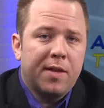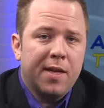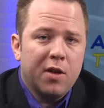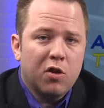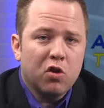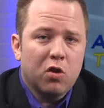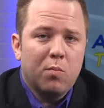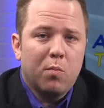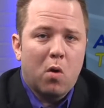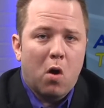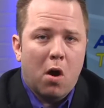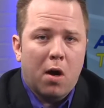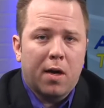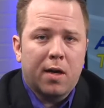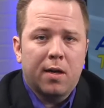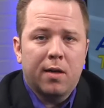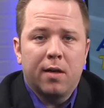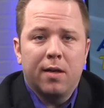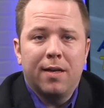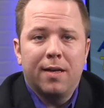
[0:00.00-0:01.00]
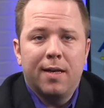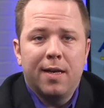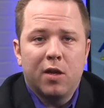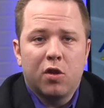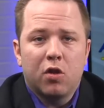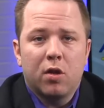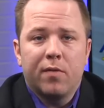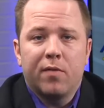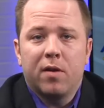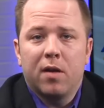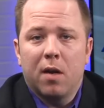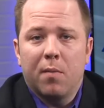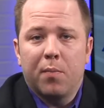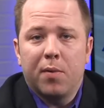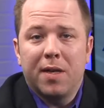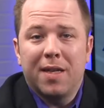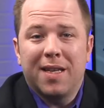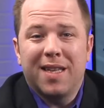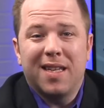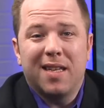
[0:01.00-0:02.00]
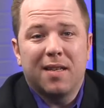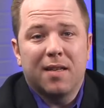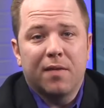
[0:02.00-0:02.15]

digital marketing initiative companies he's